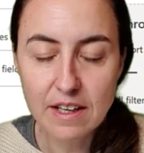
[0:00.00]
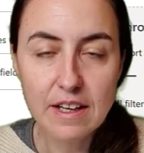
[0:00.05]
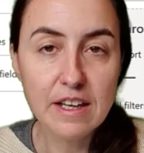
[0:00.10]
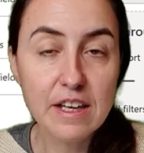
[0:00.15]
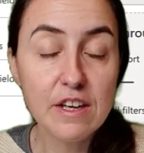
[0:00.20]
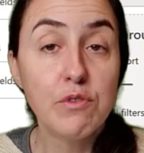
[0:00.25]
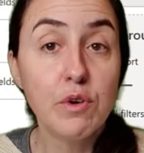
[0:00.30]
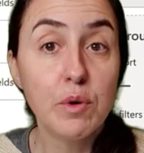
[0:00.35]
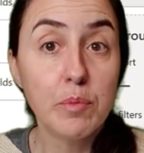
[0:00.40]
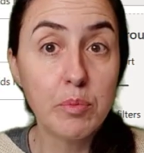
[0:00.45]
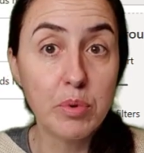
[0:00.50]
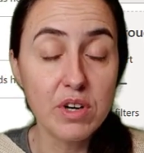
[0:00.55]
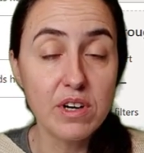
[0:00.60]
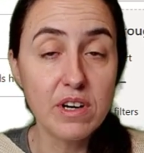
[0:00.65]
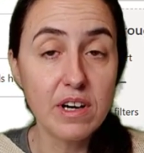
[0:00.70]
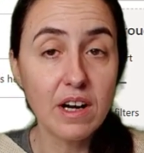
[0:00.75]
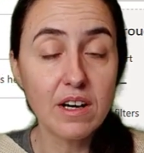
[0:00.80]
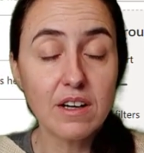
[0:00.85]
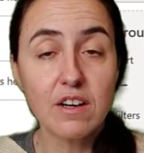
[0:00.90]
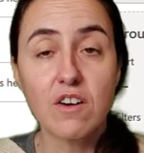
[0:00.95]
If we put it
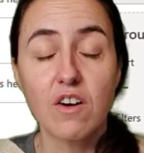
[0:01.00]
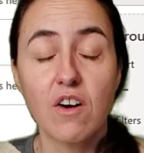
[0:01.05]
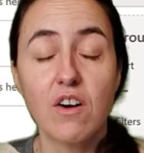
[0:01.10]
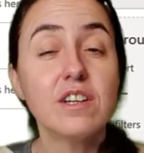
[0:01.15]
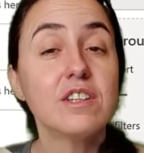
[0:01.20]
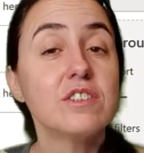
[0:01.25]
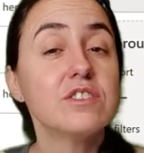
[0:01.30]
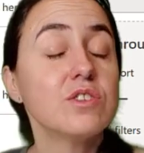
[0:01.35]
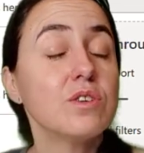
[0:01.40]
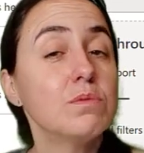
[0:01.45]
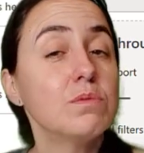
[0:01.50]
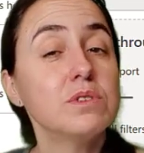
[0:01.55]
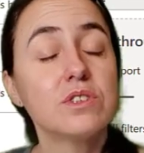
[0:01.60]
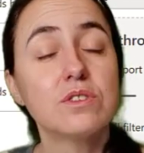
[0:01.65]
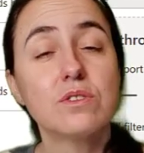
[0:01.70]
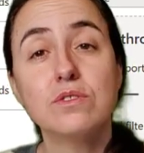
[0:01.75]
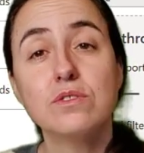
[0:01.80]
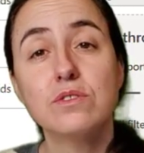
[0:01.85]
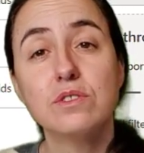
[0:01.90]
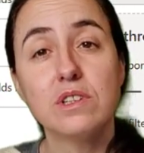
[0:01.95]
on a card, it's always
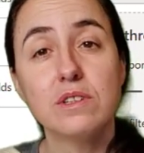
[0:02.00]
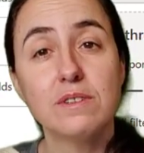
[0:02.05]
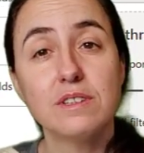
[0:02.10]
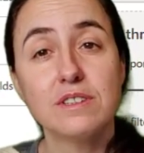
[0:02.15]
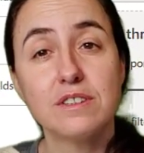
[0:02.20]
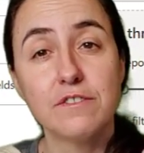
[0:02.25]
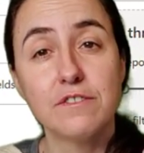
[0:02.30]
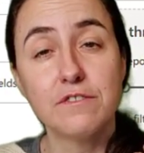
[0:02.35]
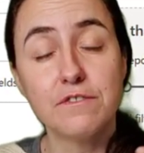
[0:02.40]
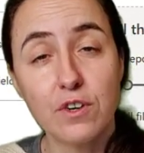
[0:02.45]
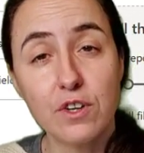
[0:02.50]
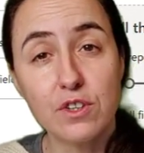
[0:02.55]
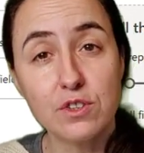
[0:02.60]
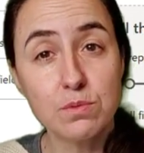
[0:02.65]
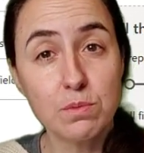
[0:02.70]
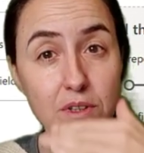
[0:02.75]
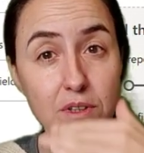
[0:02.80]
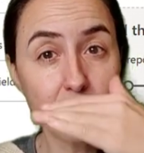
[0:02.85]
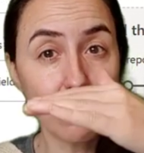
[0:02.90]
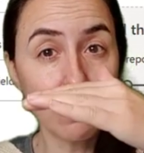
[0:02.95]
going to give us the first
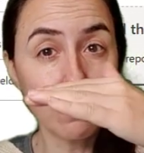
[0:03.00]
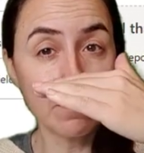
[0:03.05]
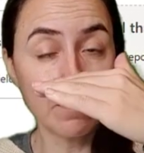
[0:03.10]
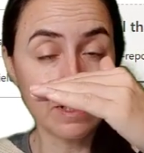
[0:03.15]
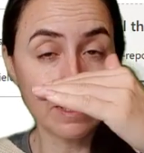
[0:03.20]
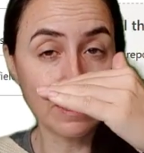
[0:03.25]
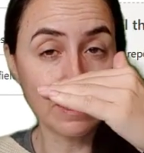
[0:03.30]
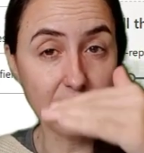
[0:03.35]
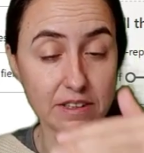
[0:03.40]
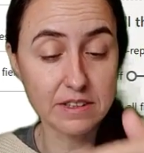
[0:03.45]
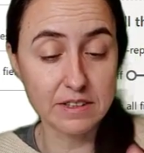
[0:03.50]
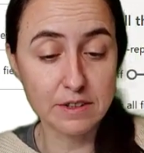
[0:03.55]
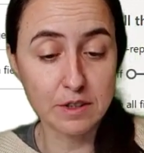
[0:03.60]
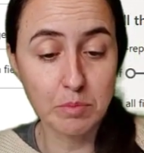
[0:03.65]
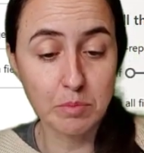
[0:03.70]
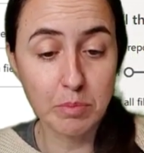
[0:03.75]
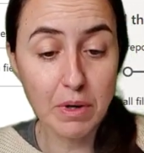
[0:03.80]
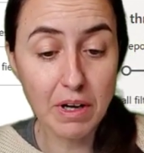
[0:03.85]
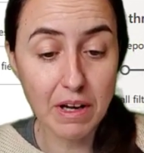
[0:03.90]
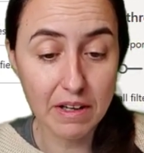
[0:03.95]
one of the list,
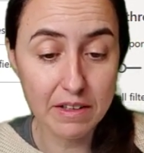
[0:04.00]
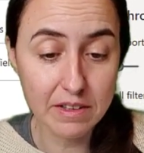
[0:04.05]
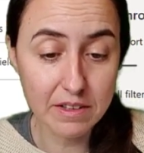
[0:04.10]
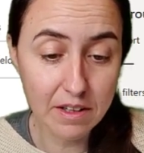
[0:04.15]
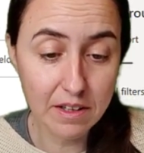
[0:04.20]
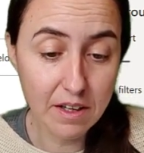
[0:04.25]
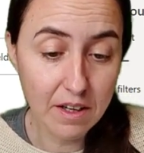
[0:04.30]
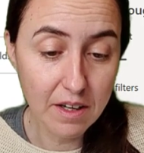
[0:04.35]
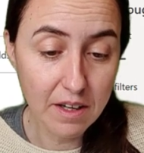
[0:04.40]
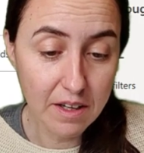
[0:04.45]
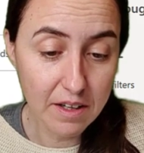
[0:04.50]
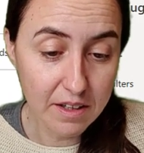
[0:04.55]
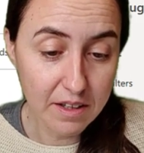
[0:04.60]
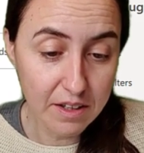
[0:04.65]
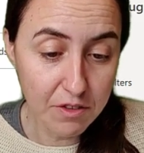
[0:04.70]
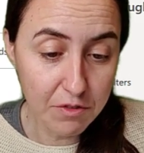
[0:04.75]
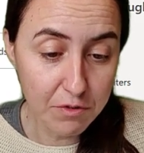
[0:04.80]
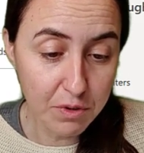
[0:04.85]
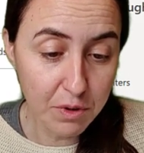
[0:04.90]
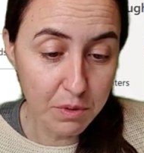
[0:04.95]
but
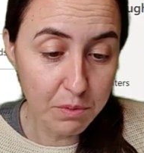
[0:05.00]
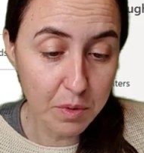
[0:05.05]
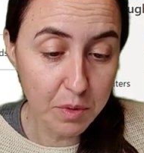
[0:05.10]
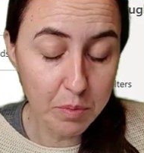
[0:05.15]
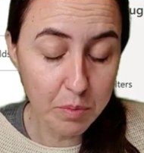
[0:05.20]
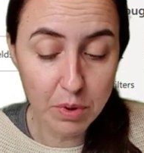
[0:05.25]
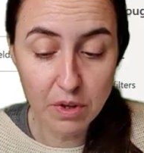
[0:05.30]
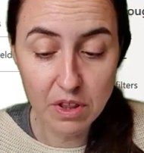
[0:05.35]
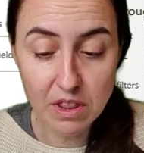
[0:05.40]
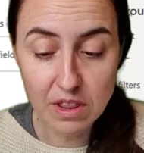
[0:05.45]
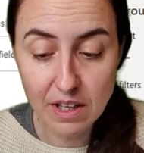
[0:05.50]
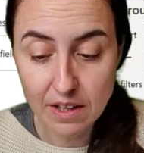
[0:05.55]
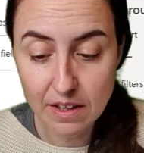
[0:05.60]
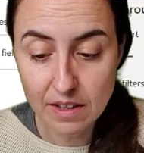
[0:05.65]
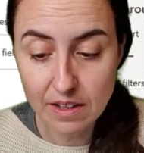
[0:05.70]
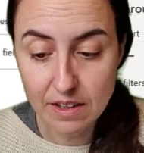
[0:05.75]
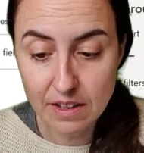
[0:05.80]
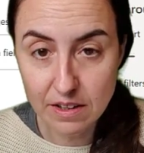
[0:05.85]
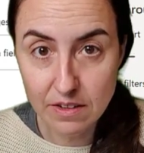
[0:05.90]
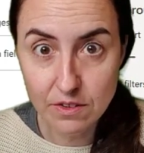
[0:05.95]
if we would put that
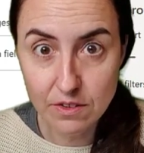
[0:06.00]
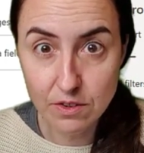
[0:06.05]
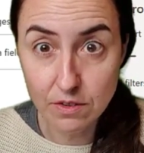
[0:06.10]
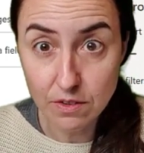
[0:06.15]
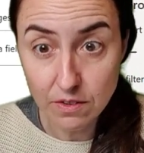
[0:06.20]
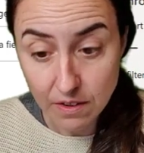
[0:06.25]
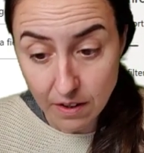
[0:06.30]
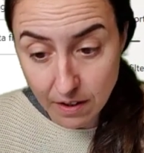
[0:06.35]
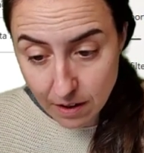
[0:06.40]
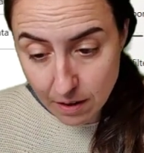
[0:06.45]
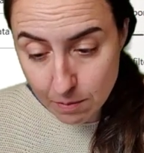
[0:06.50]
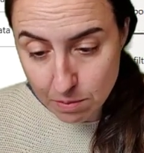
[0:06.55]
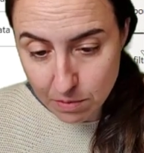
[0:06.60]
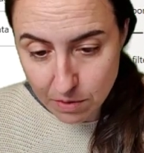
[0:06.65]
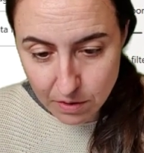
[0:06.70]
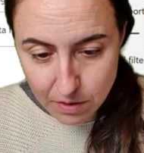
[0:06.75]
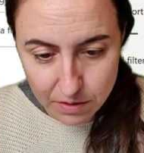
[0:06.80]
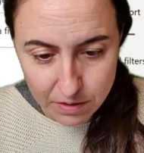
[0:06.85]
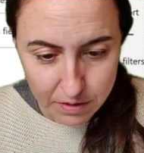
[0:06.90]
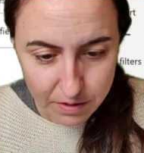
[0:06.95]
into
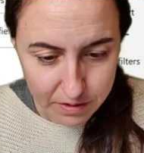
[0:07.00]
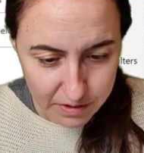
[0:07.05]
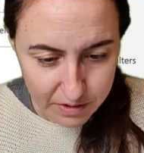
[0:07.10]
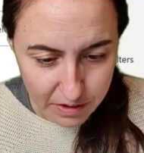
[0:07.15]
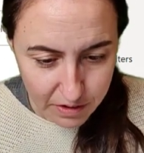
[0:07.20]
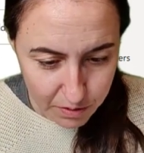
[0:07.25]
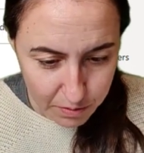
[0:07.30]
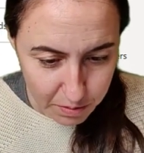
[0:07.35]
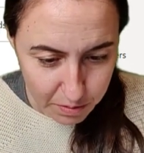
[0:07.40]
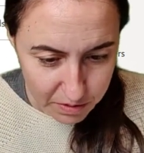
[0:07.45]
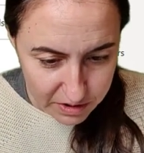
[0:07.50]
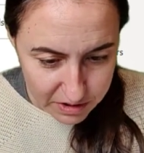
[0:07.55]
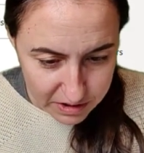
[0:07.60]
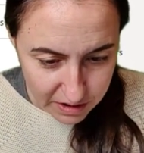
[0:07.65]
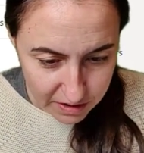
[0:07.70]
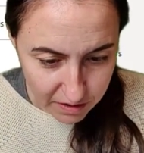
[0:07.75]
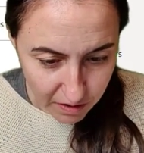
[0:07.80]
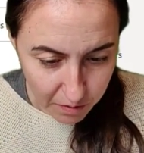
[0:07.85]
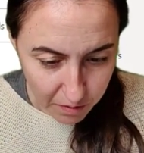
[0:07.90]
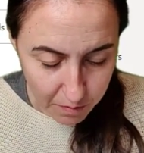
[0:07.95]
table, then you will see
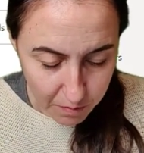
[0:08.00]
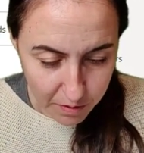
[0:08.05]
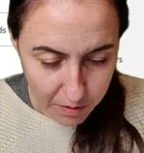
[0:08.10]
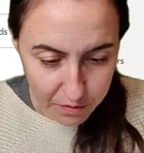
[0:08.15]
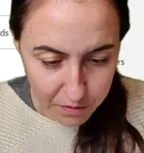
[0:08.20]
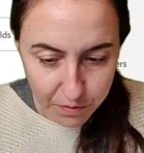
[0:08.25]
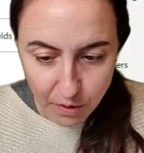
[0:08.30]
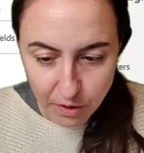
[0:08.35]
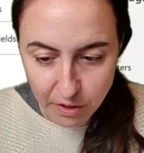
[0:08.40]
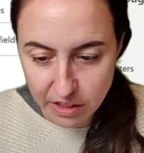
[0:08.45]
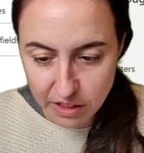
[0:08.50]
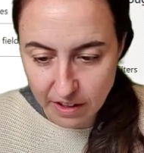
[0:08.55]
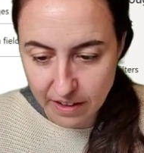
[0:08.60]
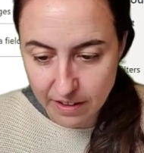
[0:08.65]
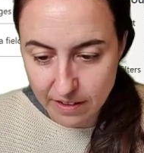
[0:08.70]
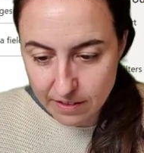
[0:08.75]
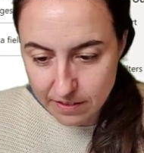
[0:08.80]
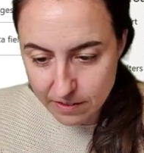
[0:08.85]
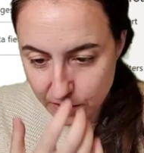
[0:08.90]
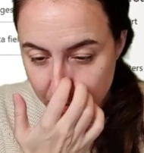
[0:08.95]
the, the full
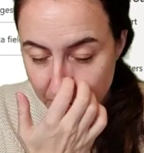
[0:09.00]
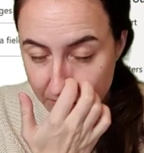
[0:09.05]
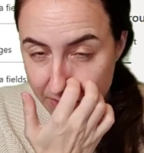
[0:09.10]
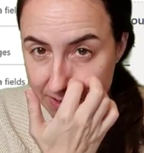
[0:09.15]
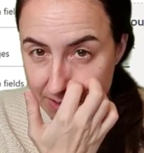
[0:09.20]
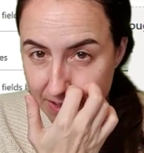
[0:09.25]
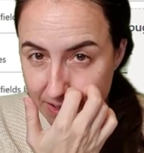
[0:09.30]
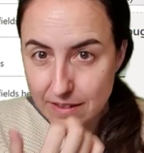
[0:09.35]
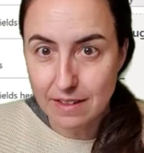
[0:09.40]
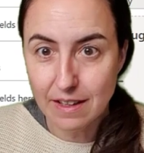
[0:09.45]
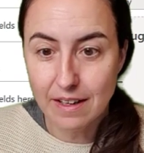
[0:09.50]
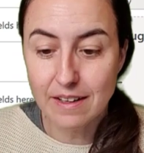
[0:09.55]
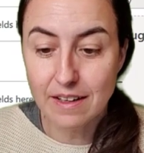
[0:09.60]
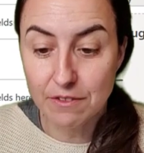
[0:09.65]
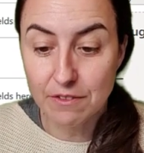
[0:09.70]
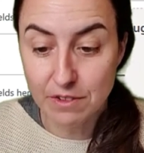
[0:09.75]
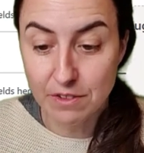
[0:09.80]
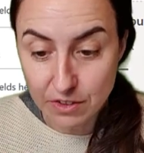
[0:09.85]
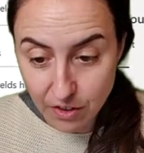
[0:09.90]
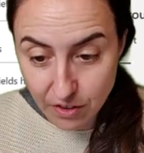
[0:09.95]
thing. You will see that it
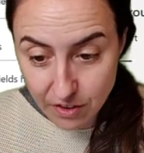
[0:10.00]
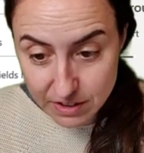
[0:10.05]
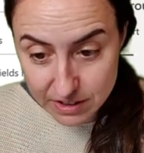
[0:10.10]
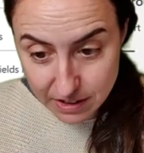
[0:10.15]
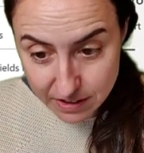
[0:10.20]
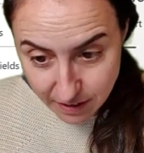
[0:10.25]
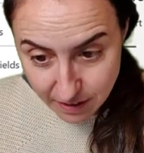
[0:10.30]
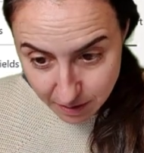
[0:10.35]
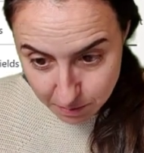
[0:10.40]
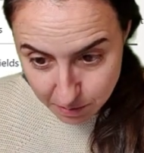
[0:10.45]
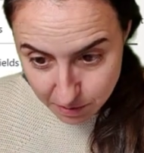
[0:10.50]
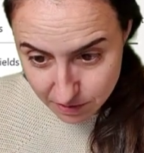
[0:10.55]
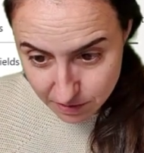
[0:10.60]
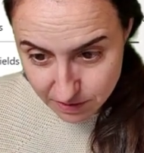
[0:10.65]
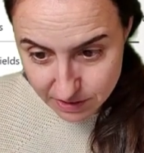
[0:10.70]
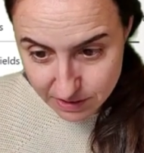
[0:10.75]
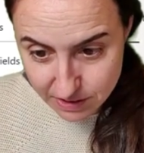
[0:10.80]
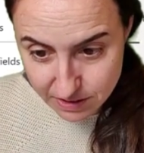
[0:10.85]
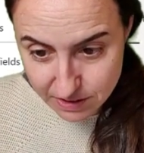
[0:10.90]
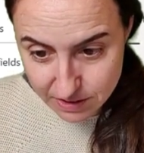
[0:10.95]
returns a table,
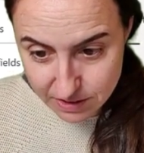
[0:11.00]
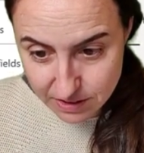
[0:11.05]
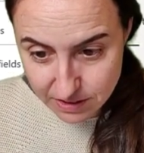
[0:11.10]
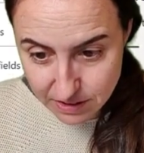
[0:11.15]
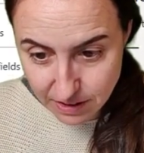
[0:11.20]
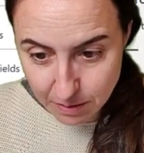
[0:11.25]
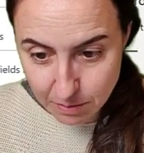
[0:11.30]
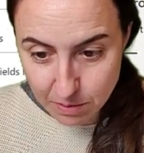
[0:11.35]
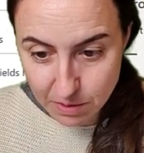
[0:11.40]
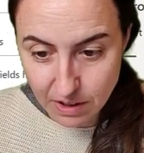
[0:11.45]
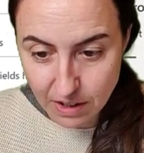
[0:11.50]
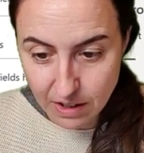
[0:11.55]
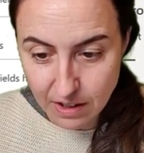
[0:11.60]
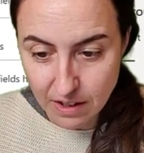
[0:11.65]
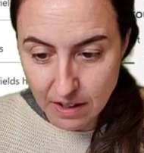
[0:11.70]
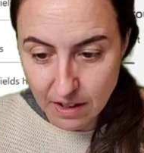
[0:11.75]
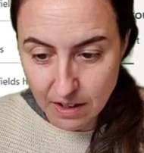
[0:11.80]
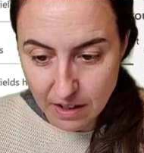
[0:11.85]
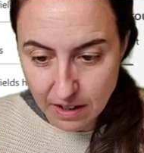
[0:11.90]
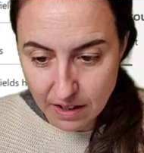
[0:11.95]
this is a table,
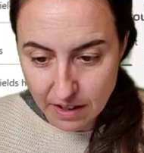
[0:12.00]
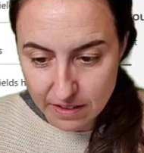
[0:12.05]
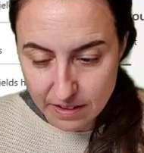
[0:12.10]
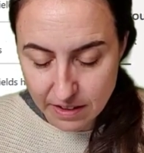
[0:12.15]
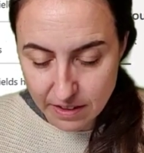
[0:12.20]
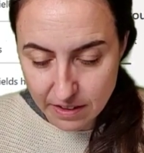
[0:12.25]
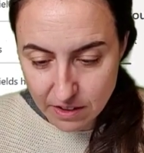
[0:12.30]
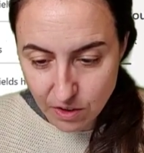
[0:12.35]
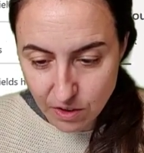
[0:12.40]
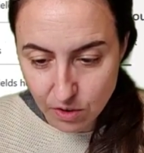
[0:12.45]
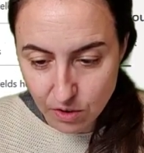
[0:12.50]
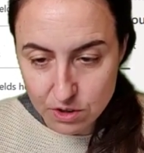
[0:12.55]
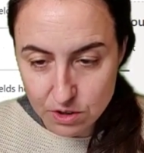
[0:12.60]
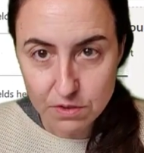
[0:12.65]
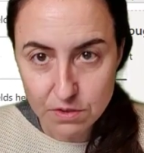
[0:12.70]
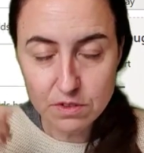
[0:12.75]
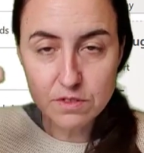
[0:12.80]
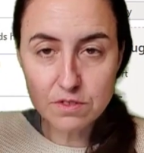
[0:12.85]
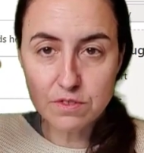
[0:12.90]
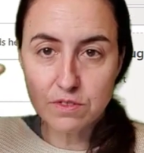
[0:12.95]
and then it goes
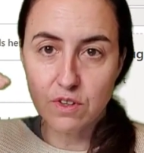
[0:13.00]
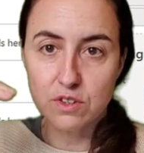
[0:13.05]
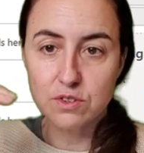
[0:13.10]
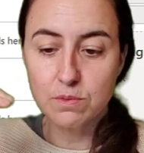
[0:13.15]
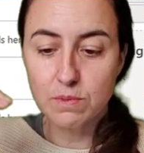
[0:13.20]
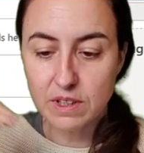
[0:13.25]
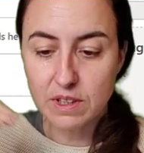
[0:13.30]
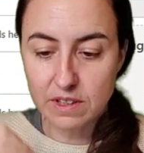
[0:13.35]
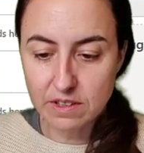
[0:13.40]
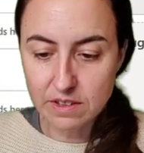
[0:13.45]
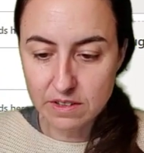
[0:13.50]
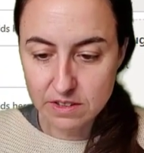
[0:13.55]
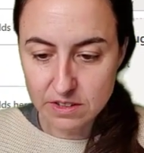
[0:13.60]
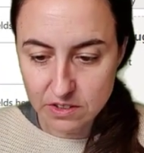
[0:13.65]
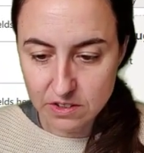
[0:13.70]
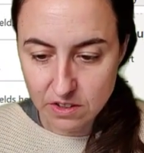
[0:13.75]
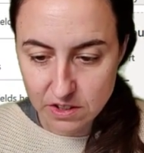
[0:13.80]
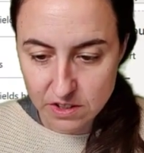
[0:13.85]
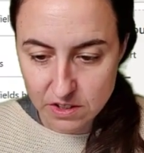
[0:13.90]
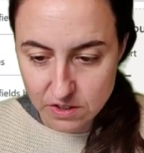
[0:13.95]
from the first one and it
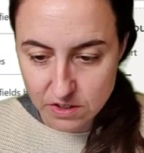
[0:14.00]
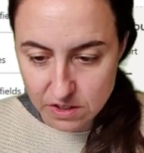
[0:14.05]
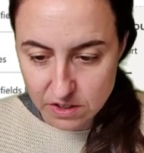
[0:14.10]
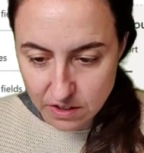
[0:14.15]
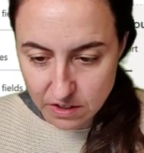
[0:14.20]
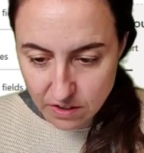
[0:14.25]
starts to see,